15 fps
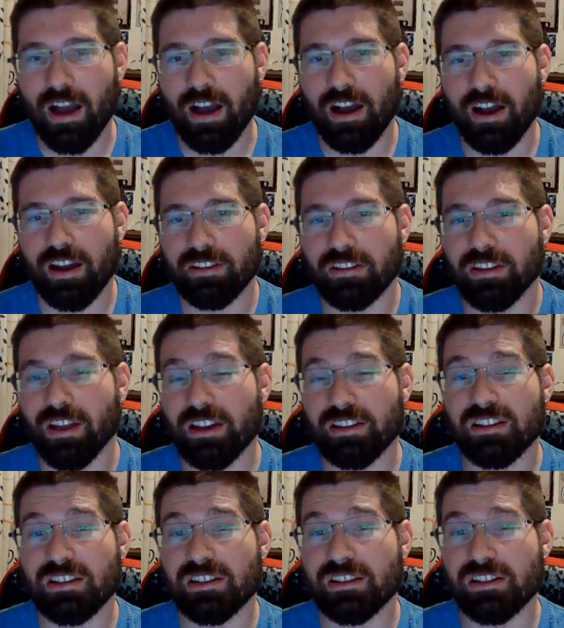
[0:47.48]
I'd
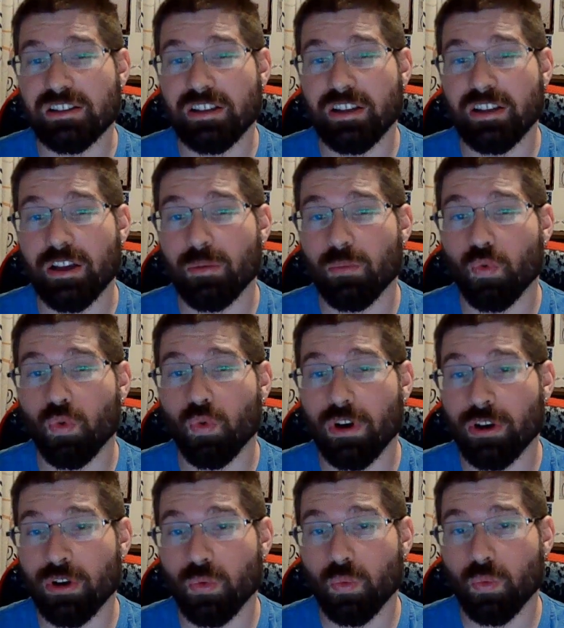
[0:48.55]
like to see him
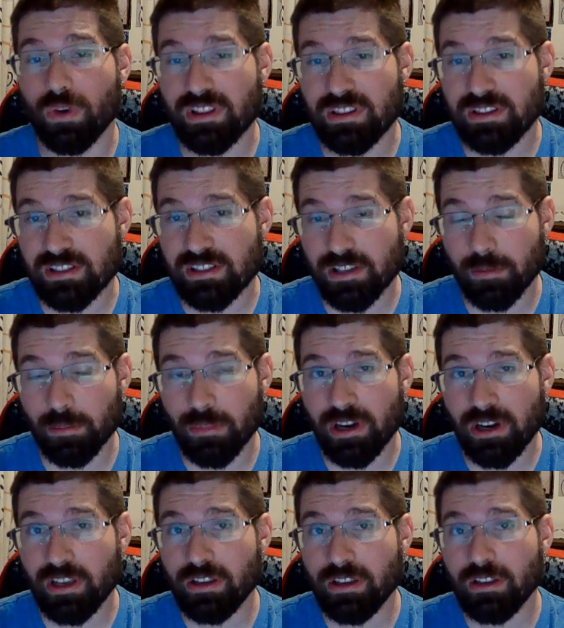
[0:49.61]
work with
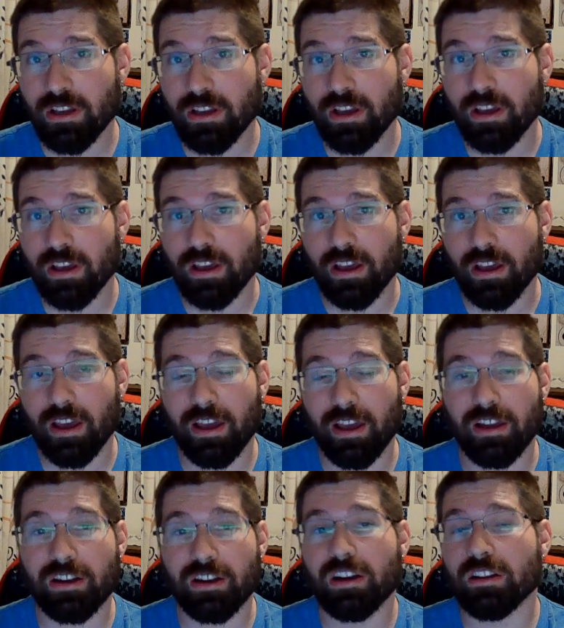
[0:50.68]
somebody
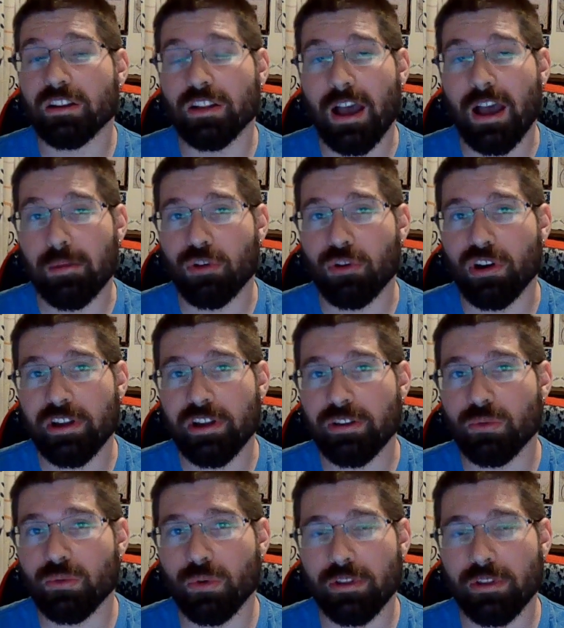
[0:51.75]
and
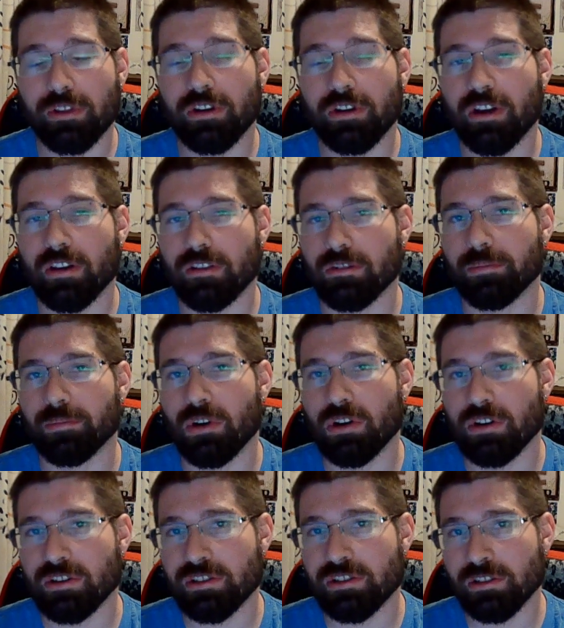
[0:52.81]
collaborate with another
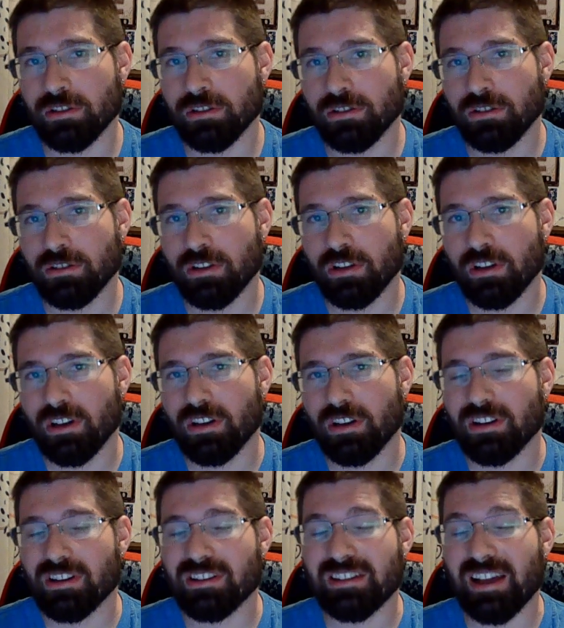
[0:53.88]
person,
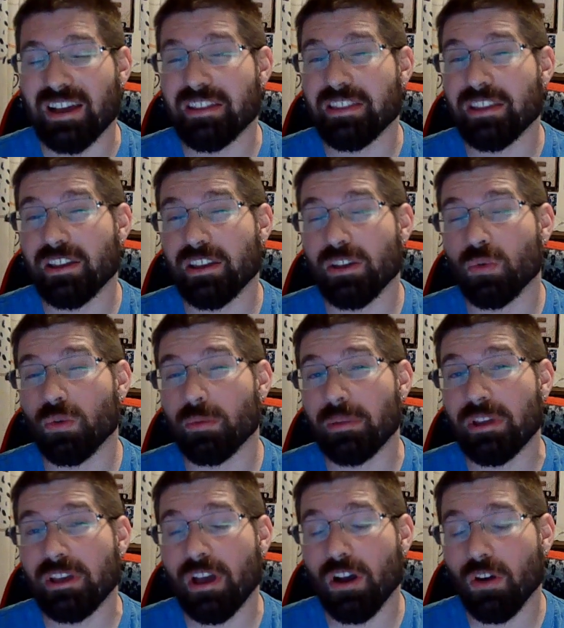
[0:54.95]
because I think it would
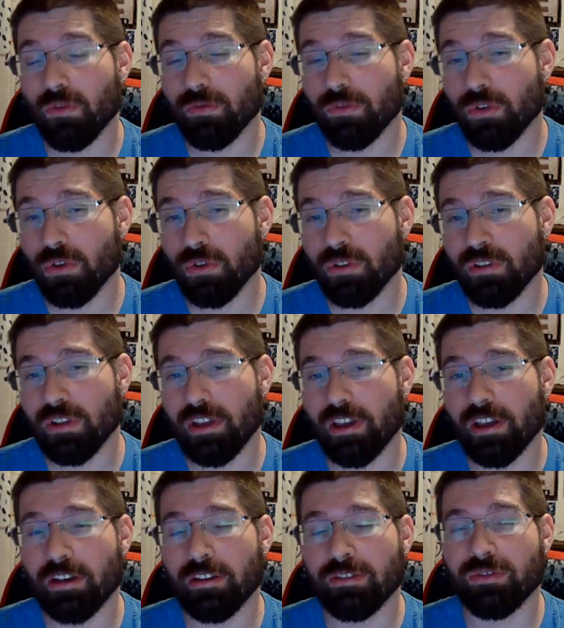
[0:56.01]
be helpful
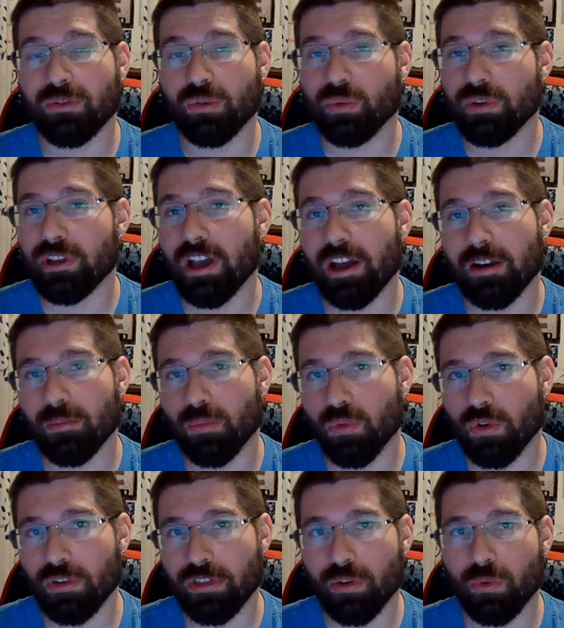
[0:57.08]
if we had
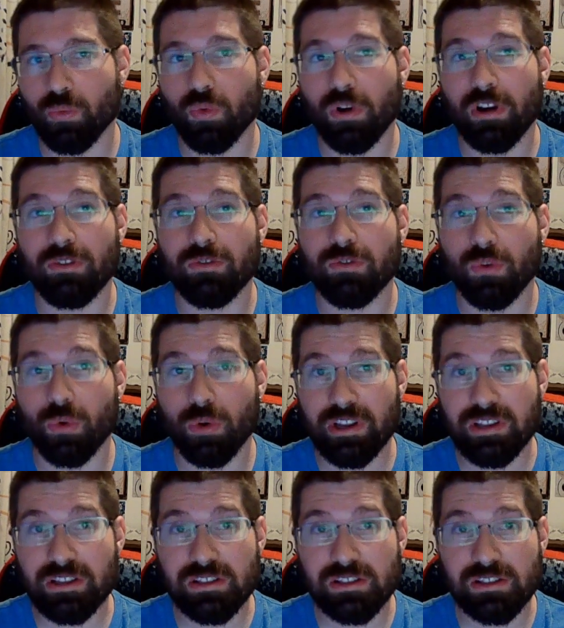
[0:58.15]
more than one
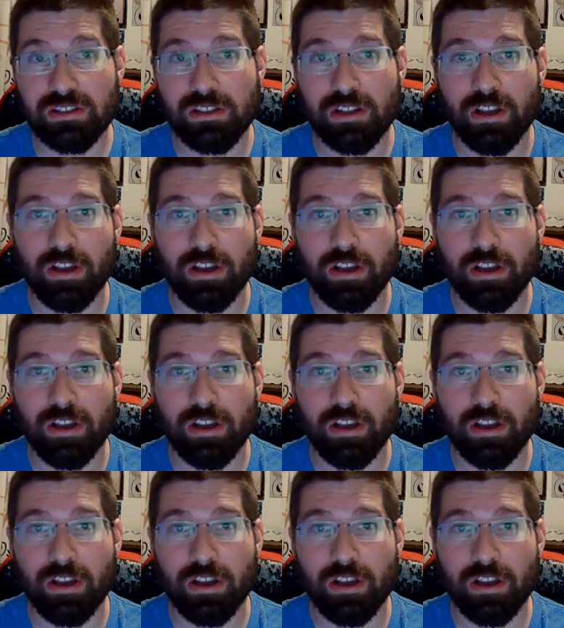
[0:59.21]
voice